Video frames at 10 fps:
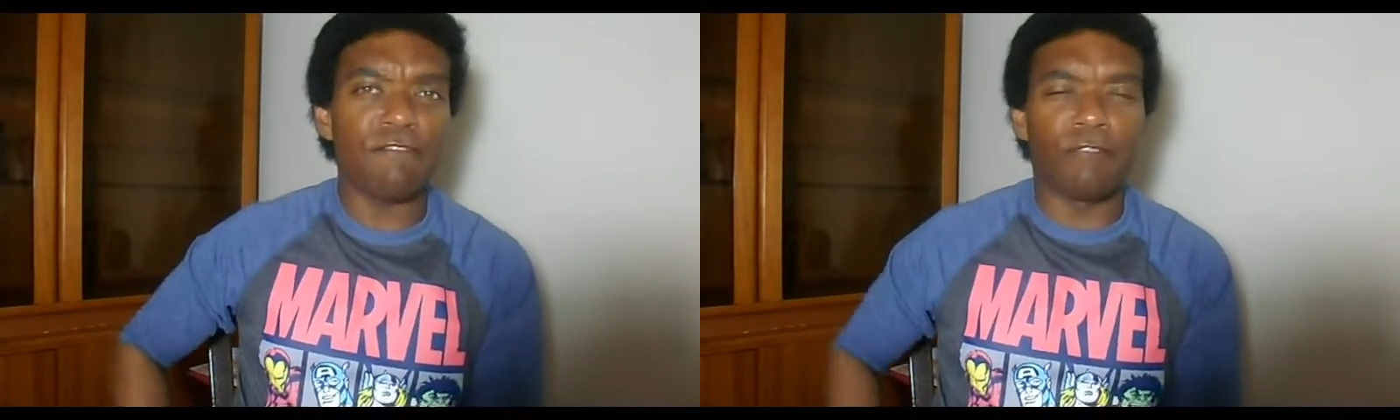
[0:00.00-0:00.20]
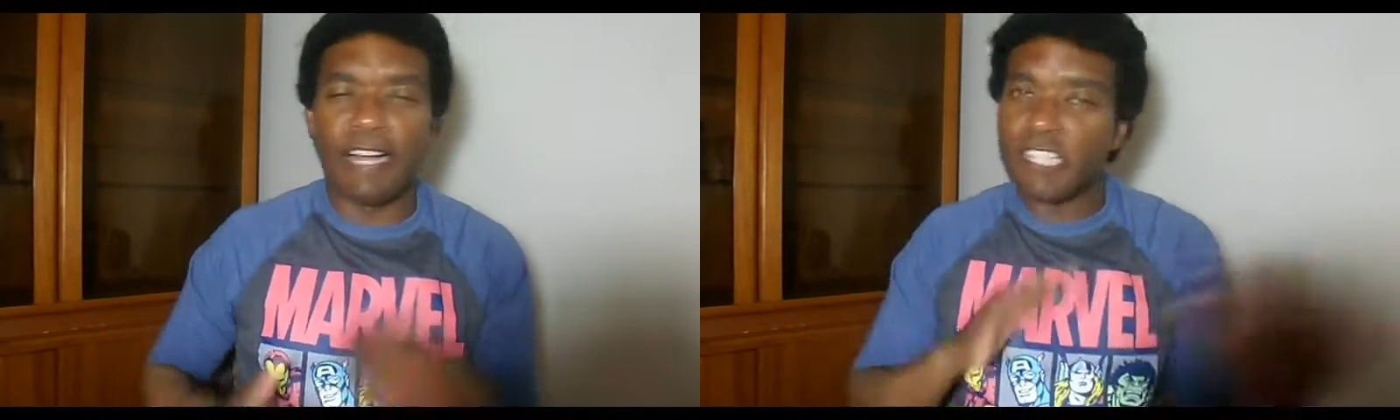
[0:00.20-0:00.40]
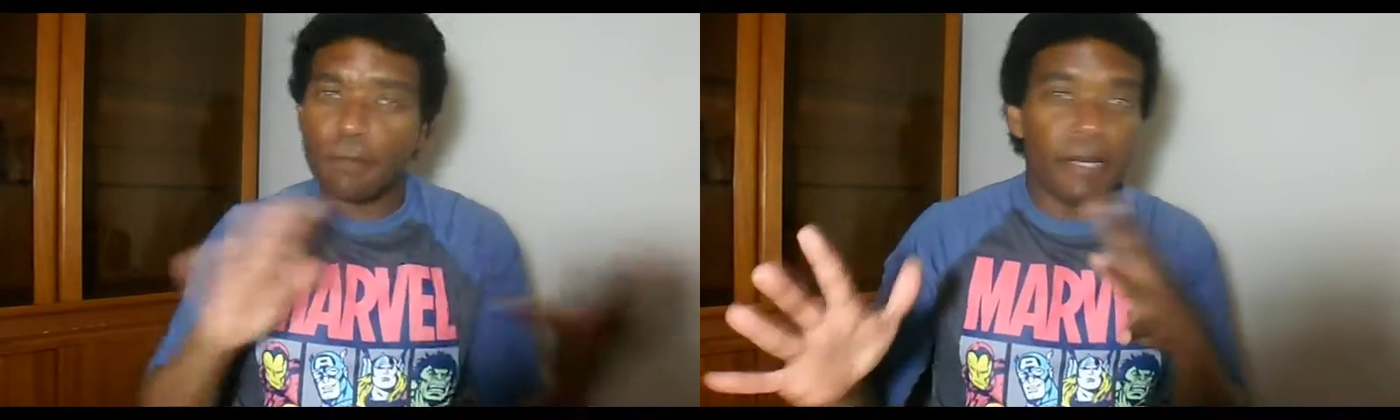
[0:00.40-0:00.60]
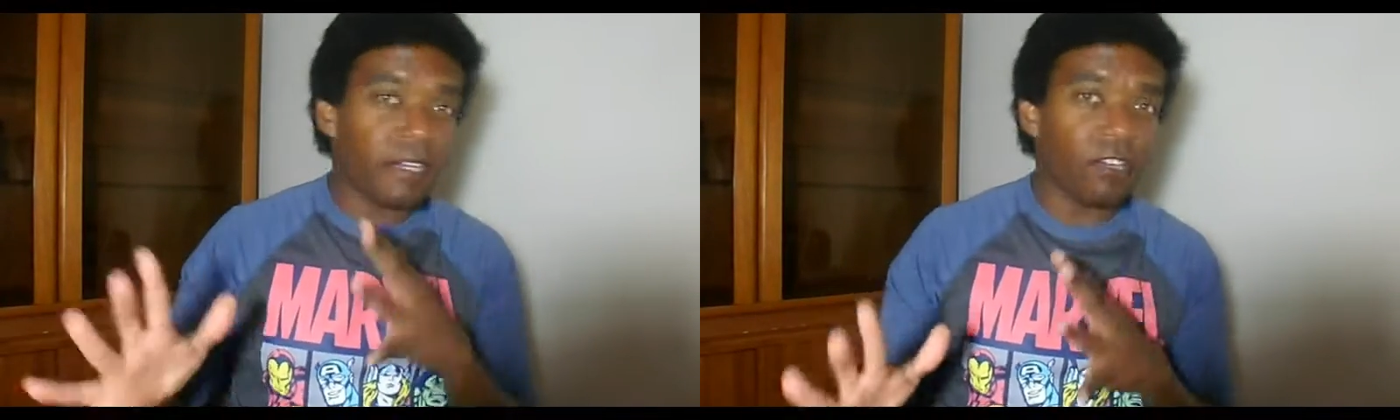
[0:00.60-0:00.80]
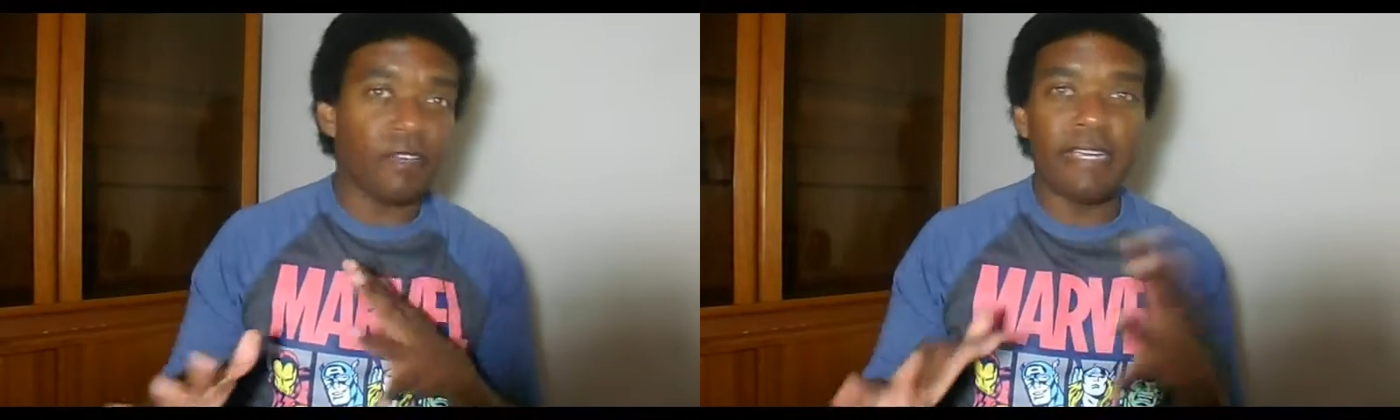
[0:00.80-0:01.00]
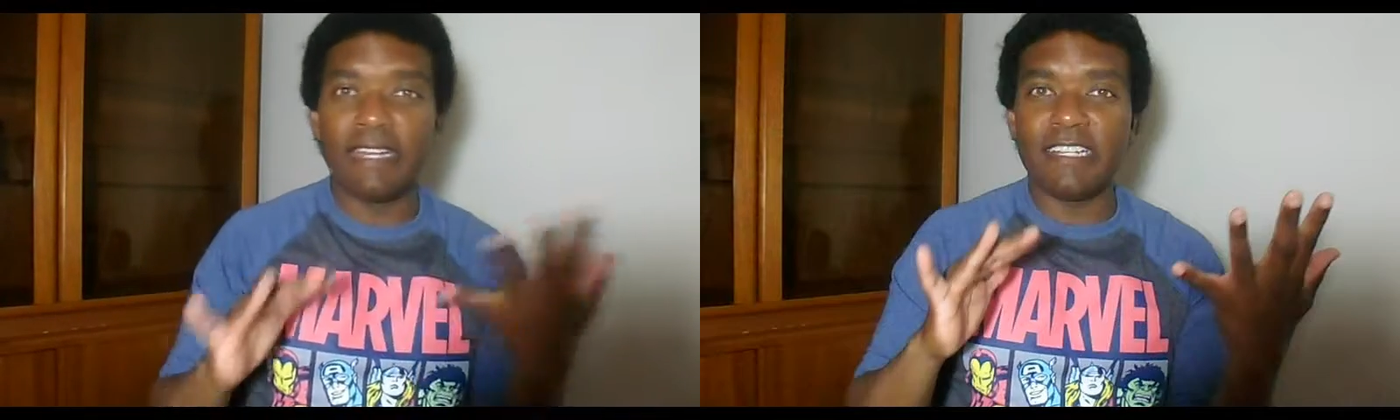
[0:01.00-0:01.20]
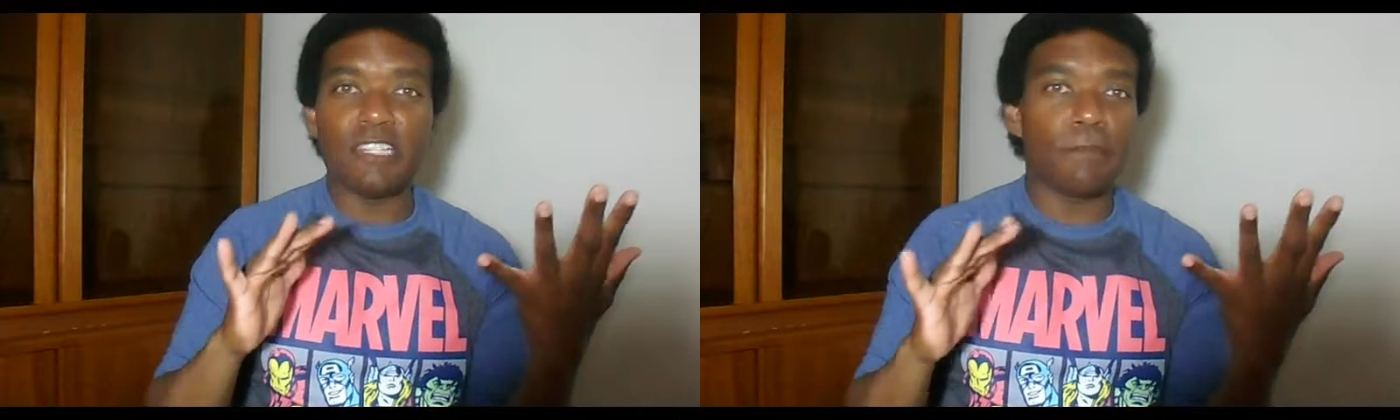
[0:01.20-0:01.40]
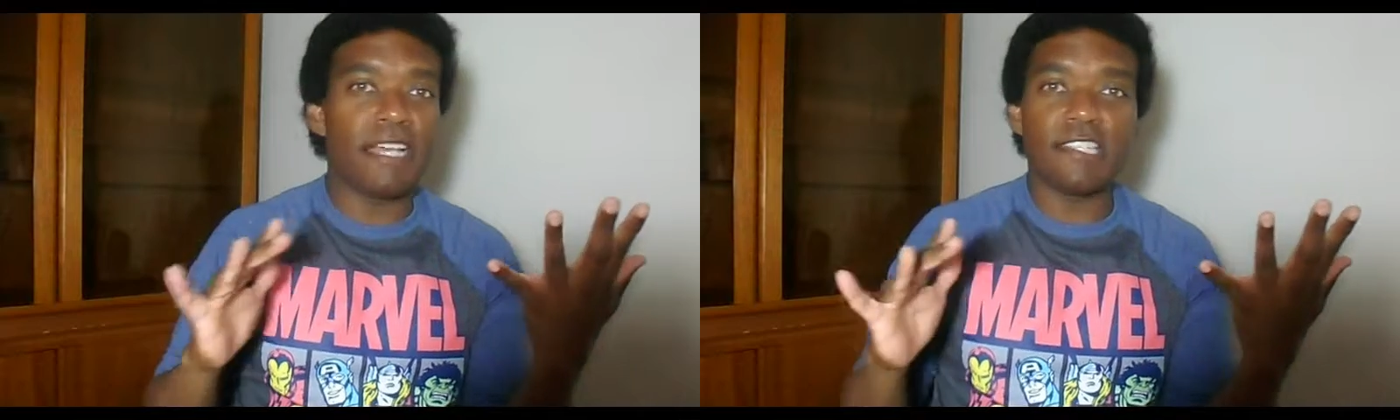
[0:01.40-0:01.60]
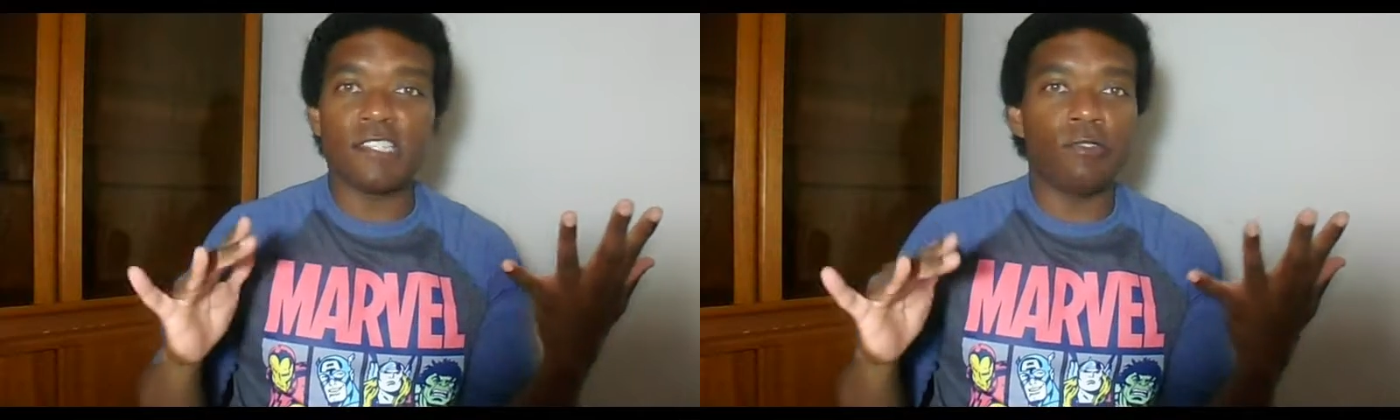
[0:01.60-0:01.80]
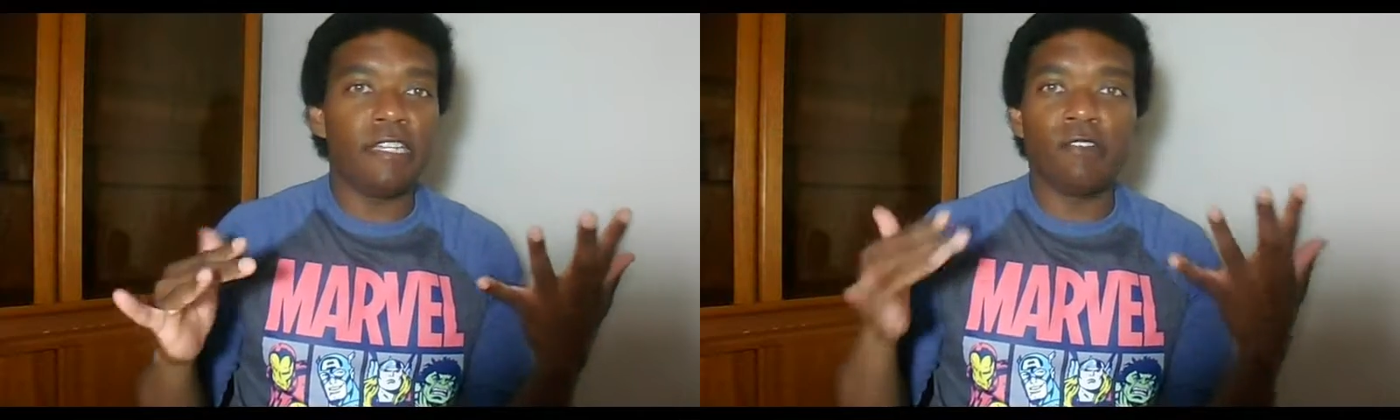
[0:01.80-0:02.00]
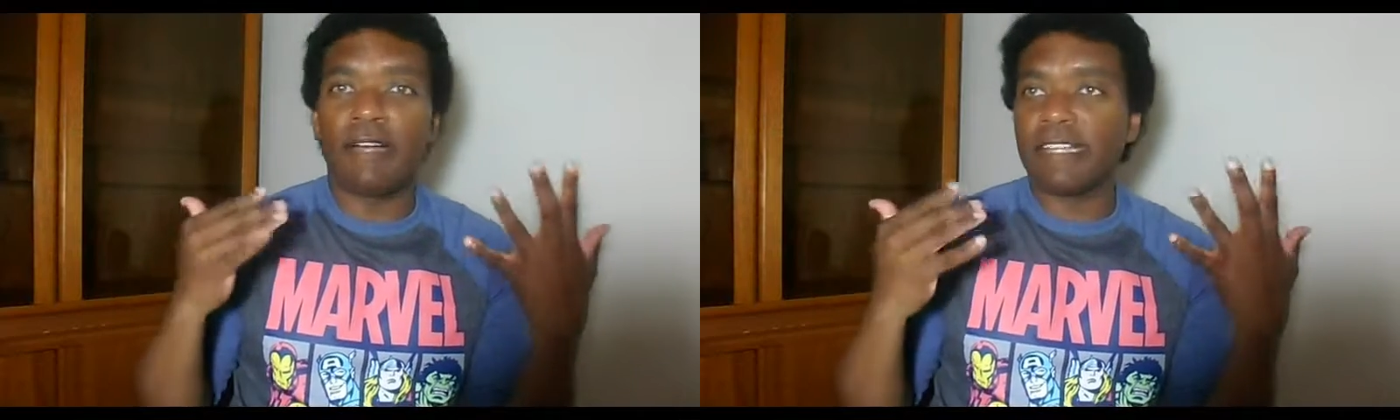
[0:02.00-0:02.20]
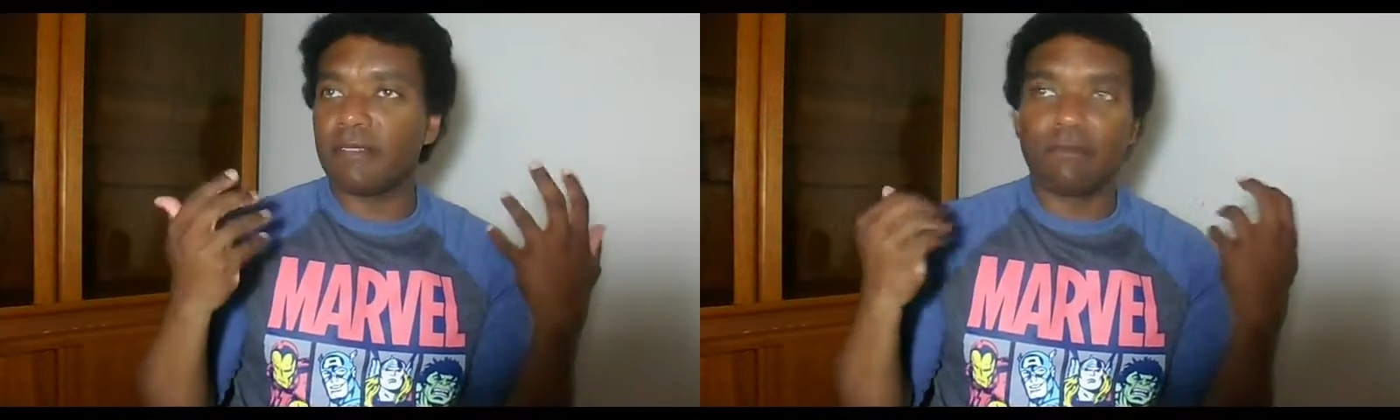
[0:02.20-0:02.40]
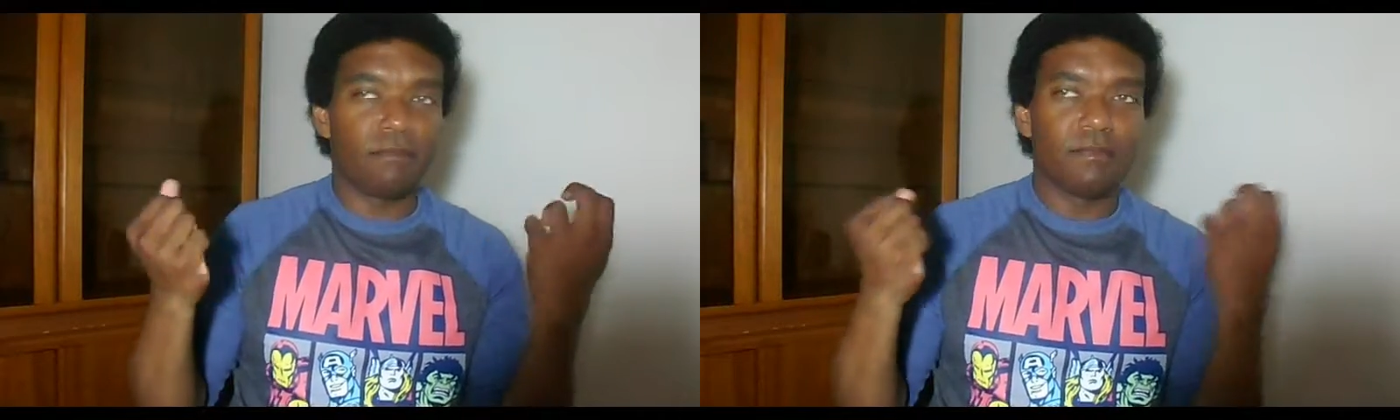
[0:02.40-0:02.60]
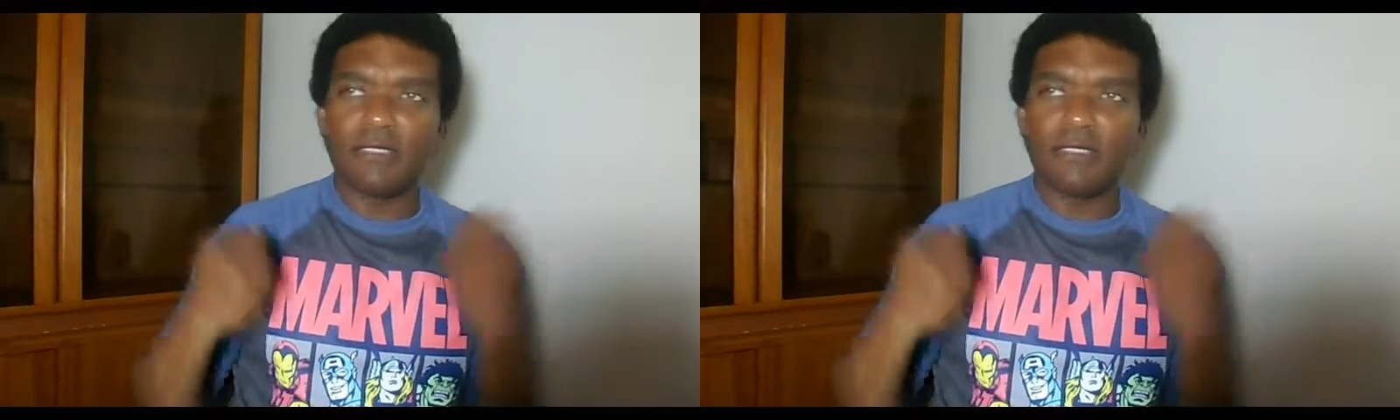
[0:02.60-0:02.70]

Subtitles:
He fights better, and he's basically like,